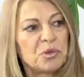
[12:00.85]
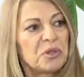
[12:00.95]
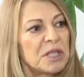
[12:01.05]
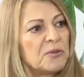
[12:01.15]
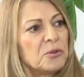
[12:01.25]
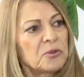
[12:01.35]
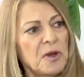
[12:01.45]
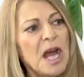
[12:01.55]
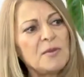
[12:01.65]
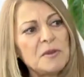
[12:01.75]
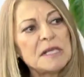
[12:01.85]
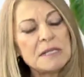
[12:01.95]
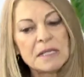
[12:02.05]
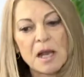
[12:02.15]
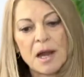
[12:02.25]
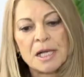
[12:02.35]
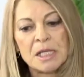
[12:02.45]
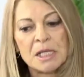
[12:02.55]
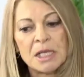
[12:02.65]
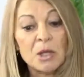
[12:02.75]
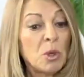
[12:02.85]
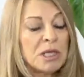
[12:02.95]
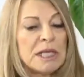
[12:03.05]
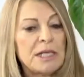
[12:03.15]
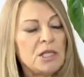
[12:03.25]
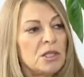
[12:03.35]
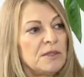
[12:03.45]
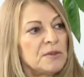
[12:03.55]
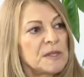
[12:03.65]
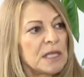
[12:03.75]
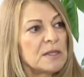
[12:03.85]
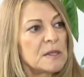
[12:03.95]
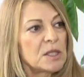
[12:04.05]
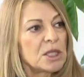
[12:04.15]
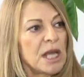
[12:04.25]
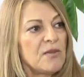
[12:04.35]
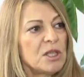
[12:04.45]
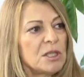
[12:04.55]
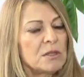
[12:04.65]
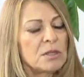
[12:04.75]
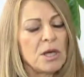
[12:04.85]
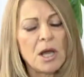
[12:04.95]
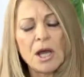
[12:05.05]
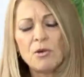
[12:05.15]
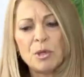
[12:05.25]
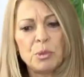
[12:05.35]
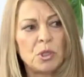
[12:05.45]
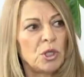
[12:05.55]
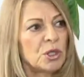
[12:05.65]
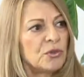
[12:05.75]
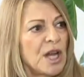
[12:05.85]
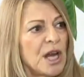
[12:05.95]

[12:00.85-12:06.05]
of like 4 or 5 of us. And one lady all of a sudden started having a terrible